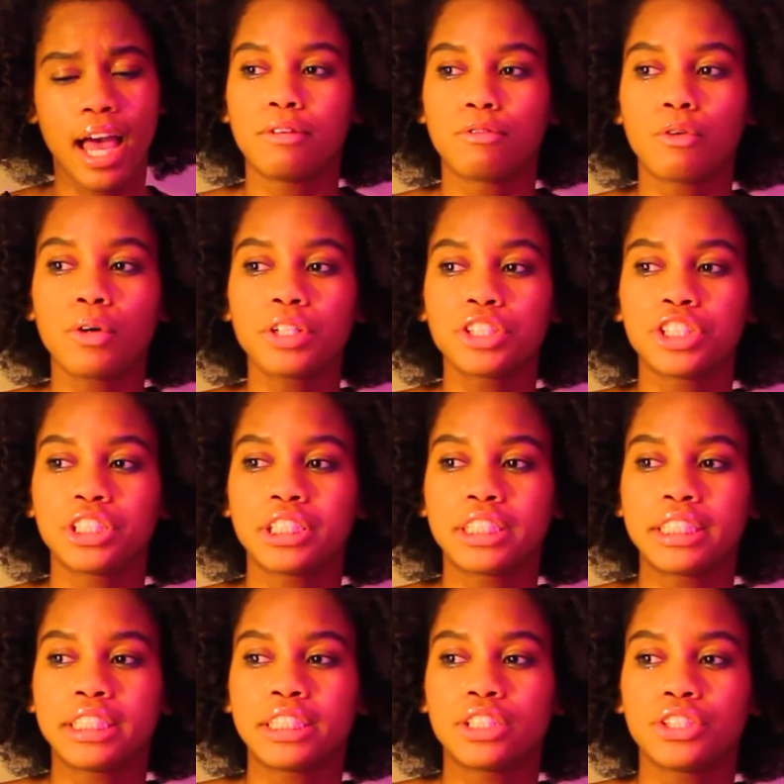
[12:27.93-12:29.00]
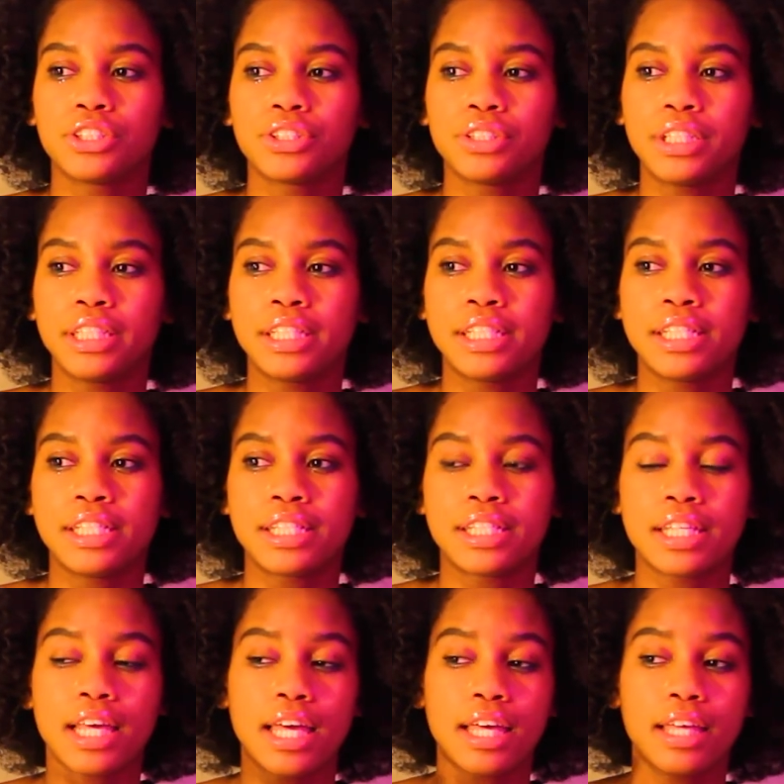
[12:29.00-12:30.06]
Unfortunately, there
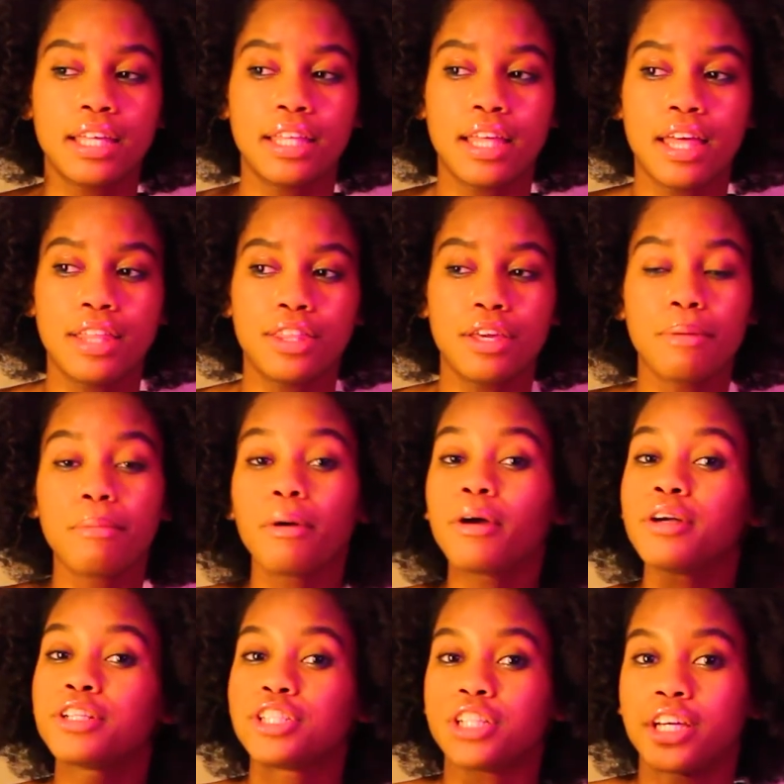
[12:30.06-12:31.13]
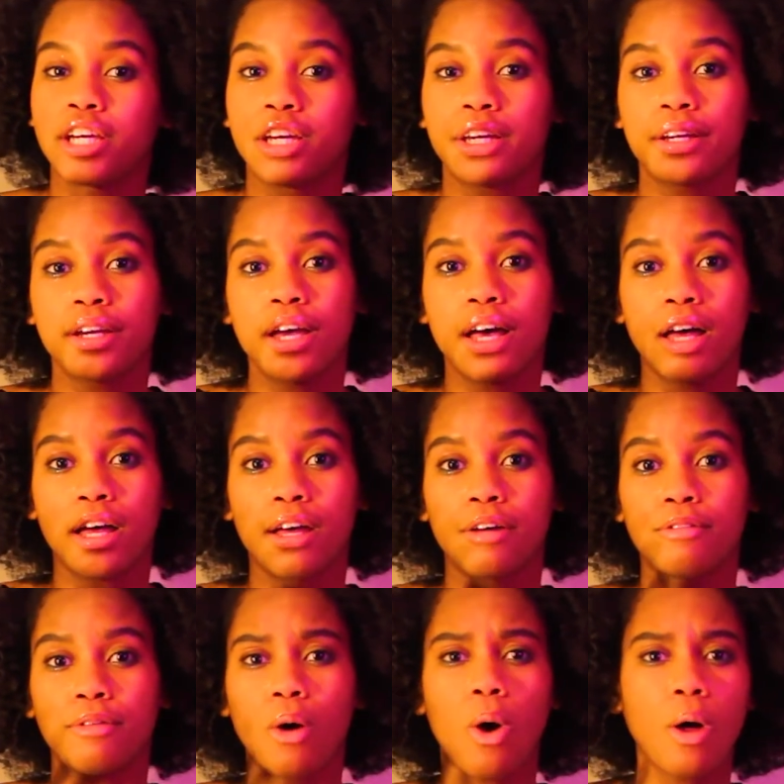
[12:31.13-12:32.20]
is the emerging
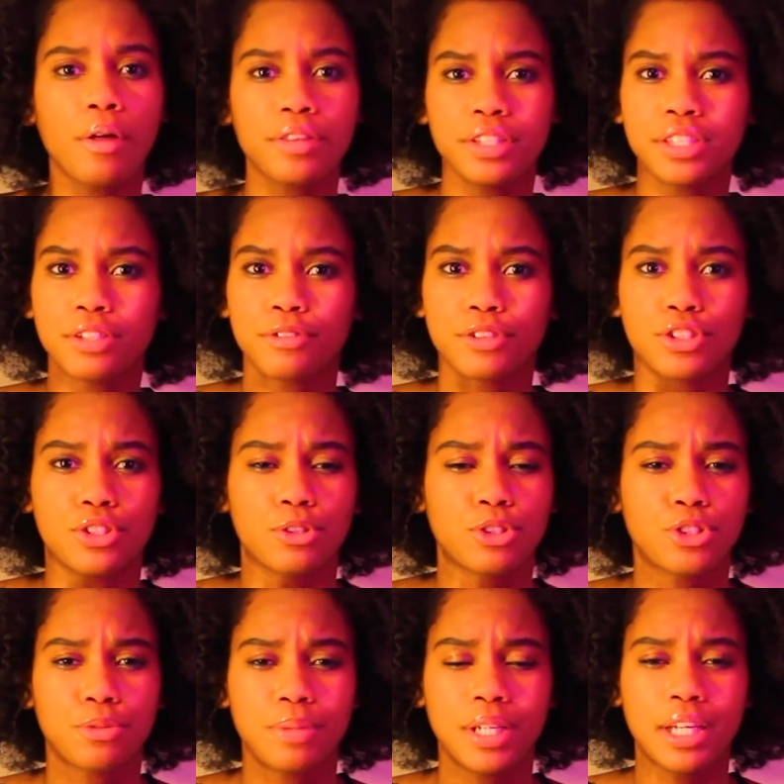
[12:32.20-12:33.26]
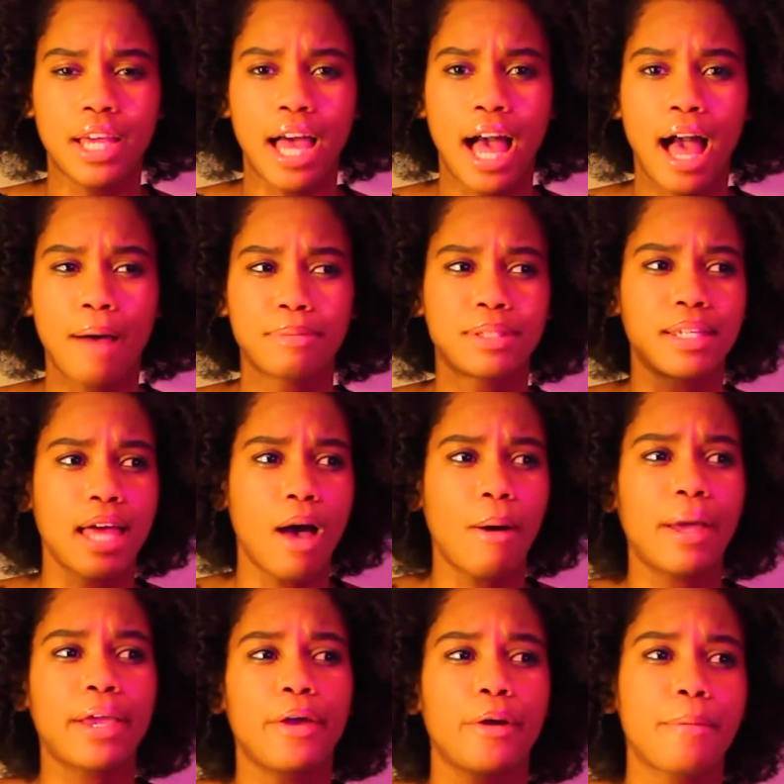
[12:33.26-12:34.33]
of all these different social media apps. Now
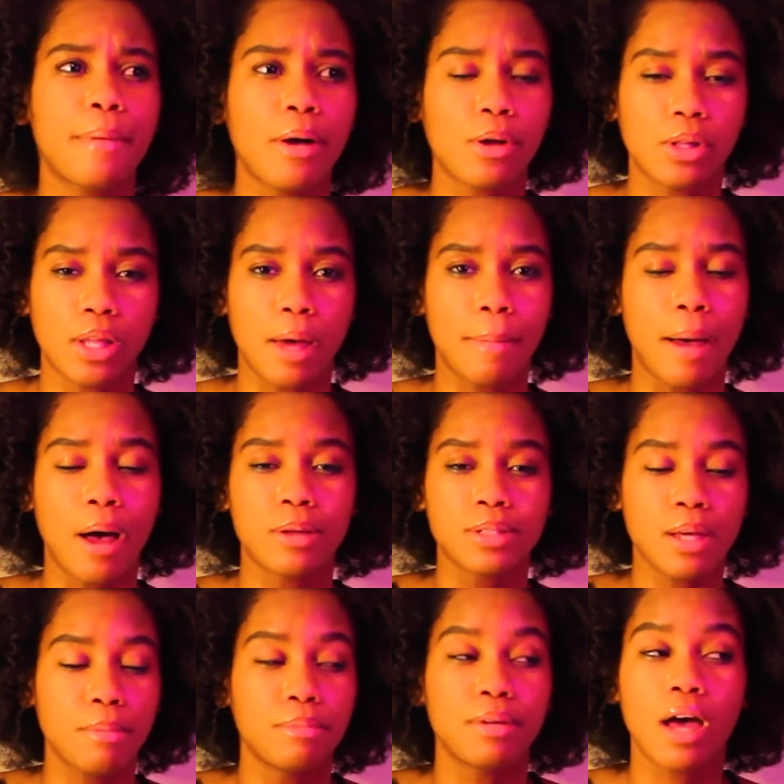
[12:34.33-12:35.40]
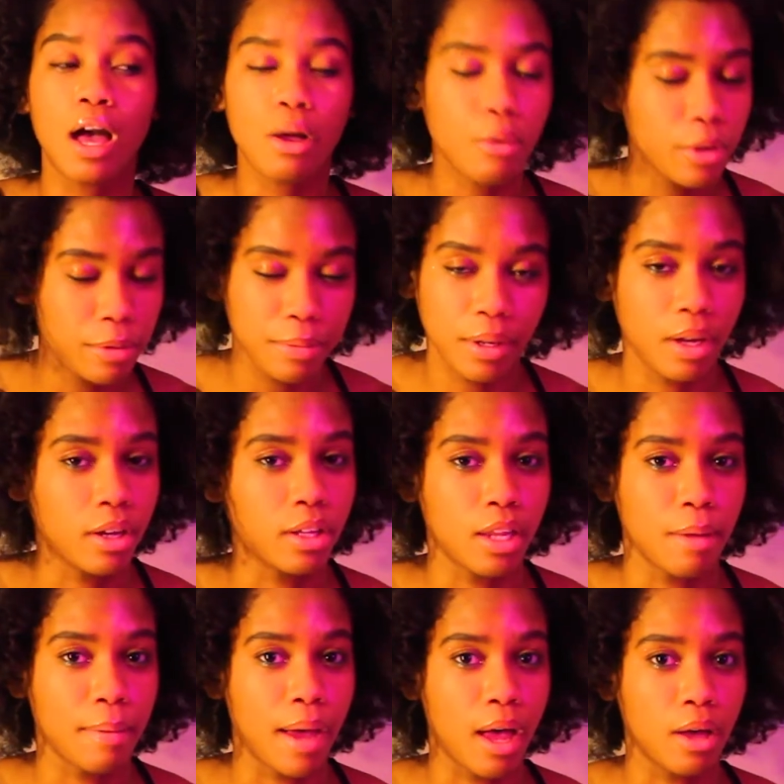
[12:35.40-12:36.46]
I hear about Clubhouse. I'm not going to be on
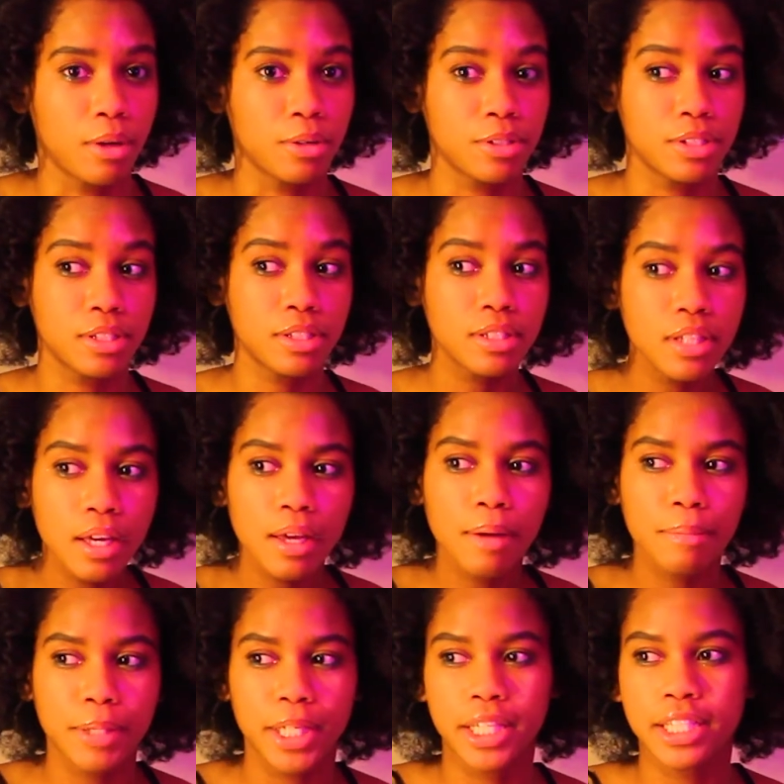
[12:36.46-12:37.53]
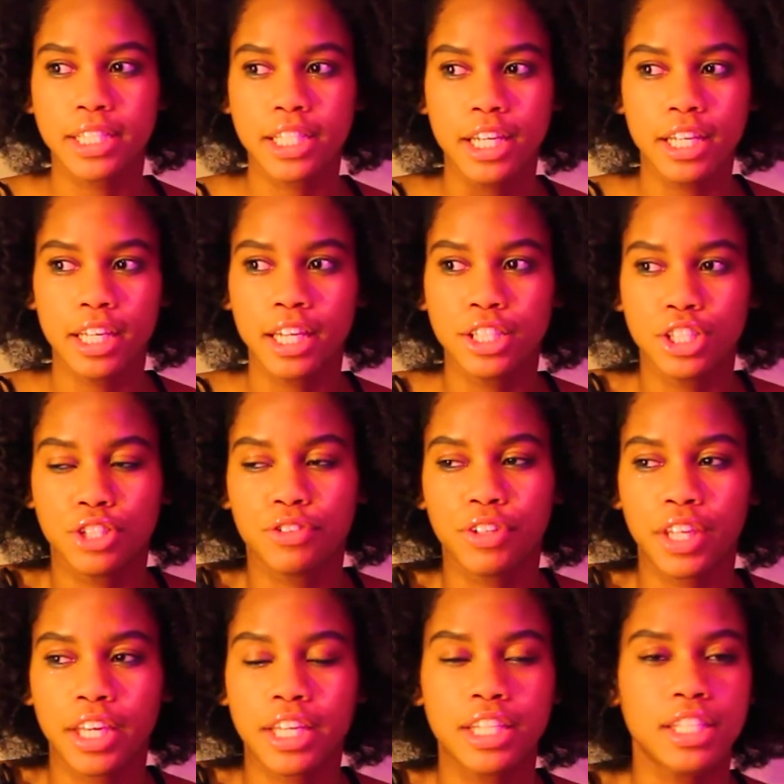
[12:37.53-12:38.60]
Clubhouse because I just
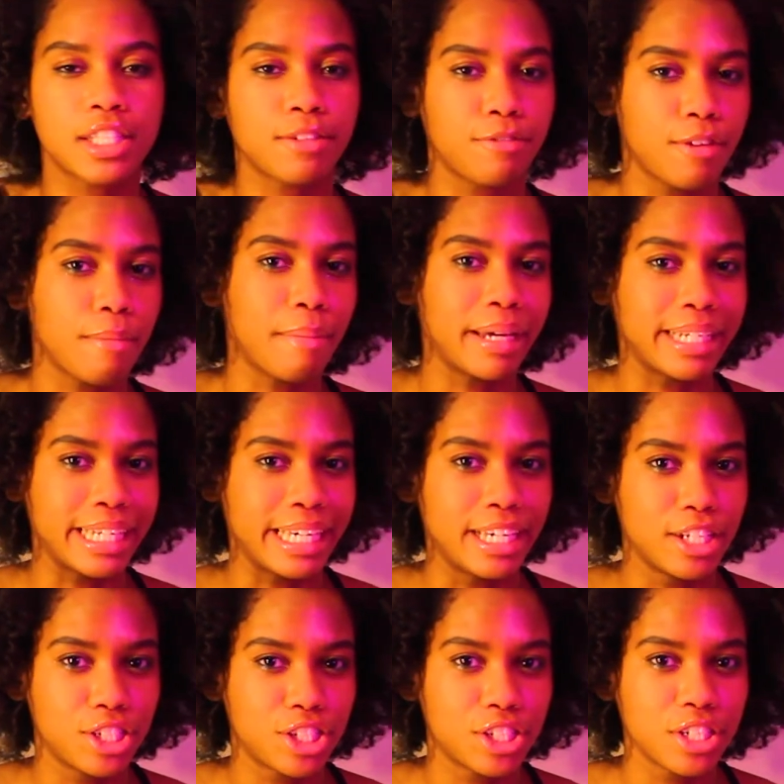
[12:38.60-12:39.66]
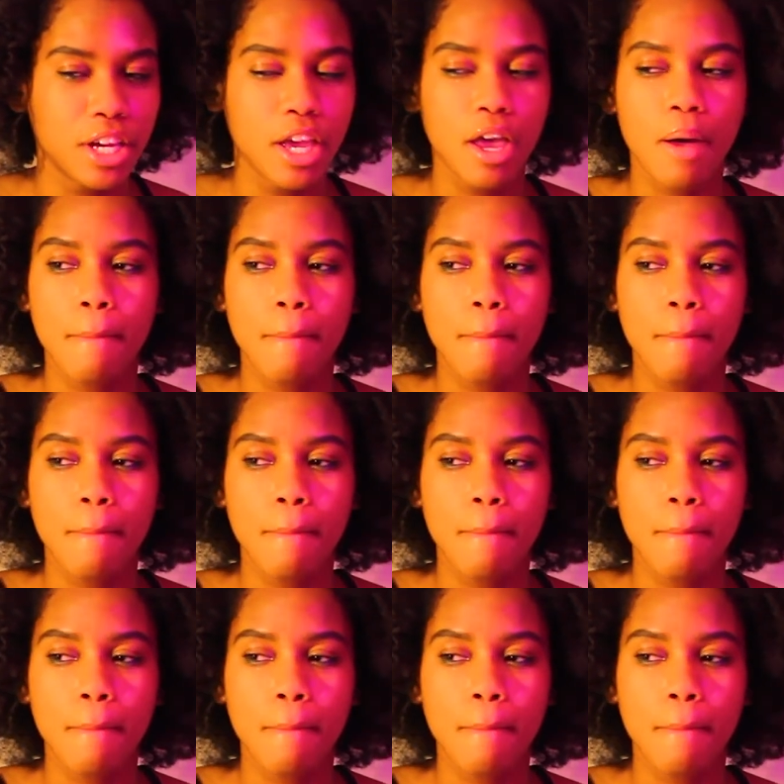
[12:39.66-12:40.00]
feel like it doesn't fit my niche.